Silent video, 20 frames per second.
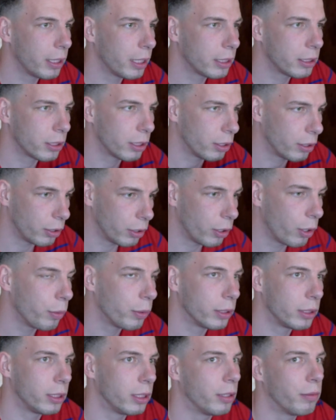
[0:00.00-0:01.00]
That's the
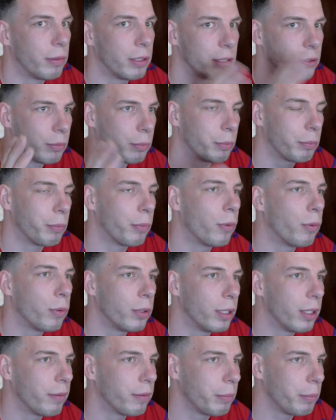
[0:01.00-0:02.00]
lowest, and the rest of them
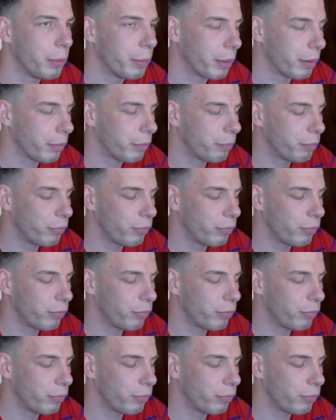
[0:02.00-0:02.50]
old enough to be my